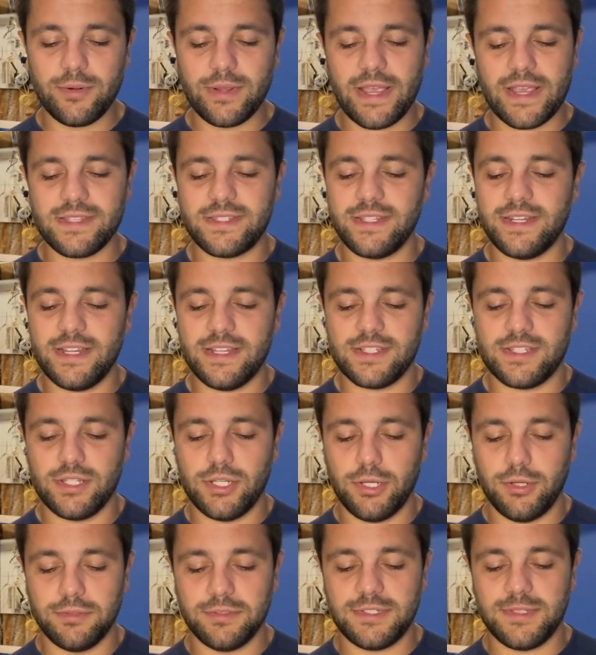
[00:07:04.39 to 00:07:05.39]
acid is
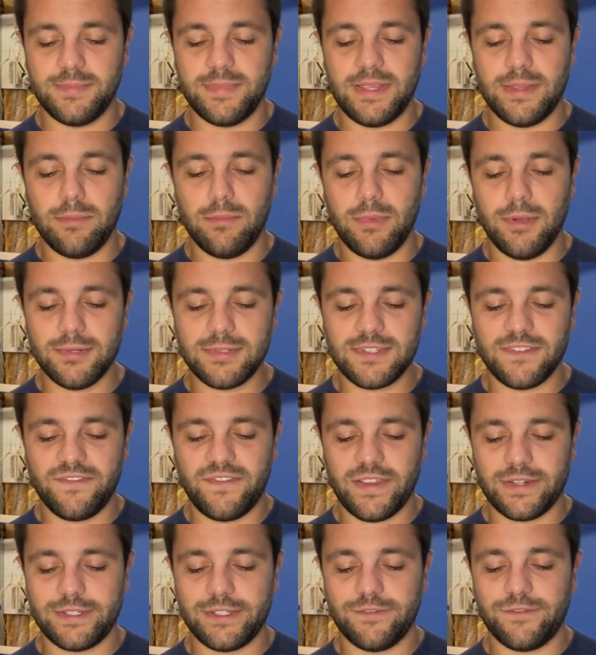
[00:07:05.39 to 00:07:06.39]
known to be most
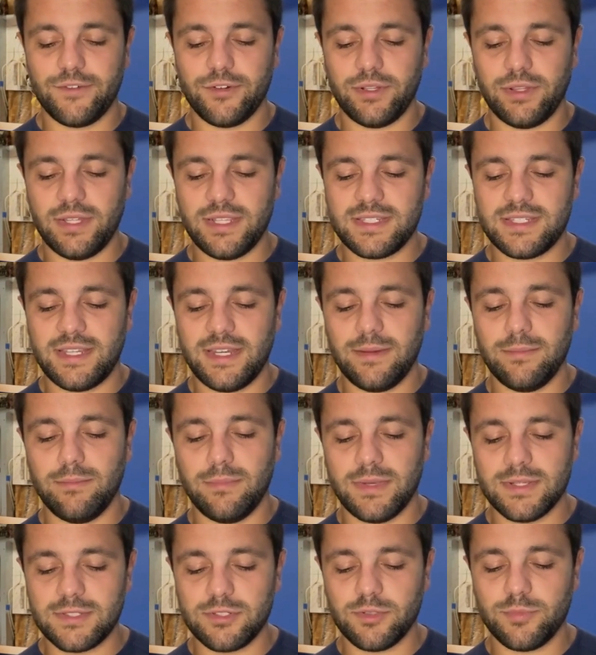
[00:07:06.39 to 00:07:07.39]
effective for eliciting
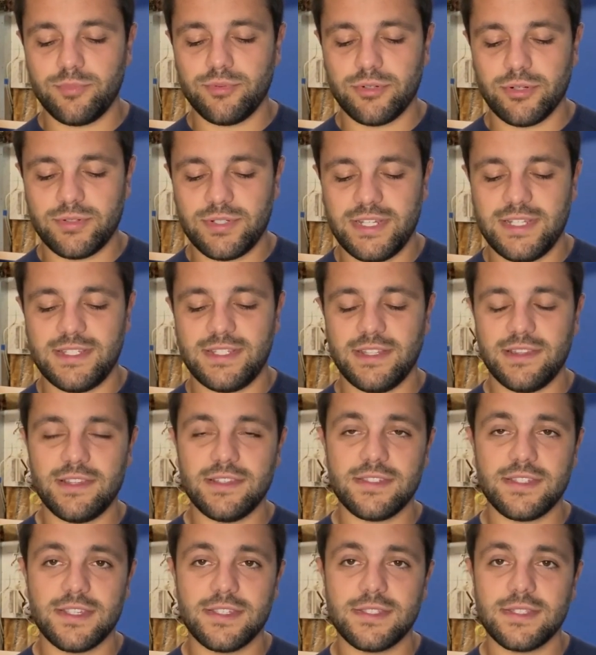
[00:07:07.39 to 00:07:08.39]
muscle protein
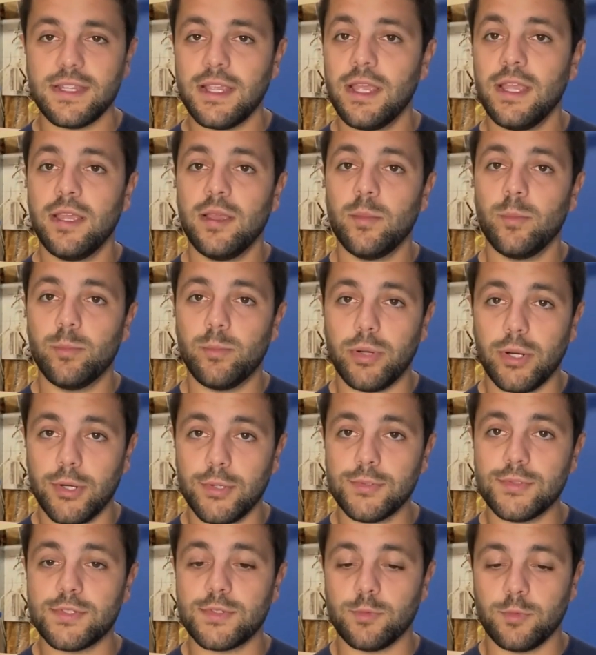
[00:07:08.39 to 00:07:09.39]
synthesis
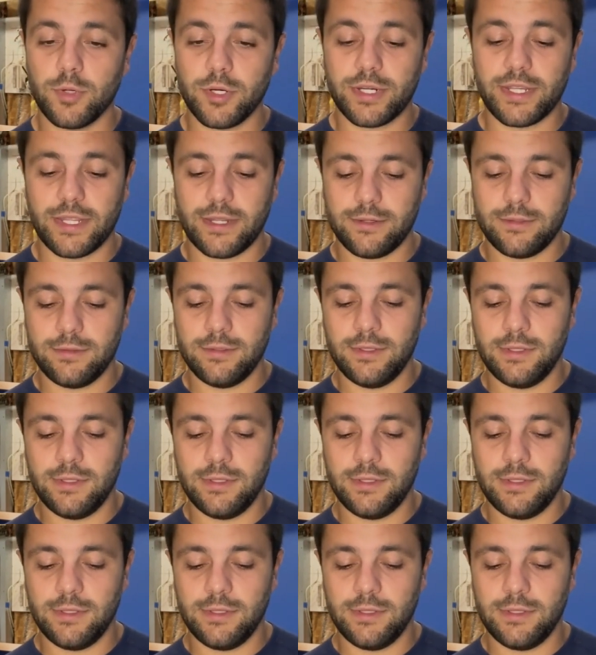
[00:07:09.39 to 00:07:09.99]
post workout?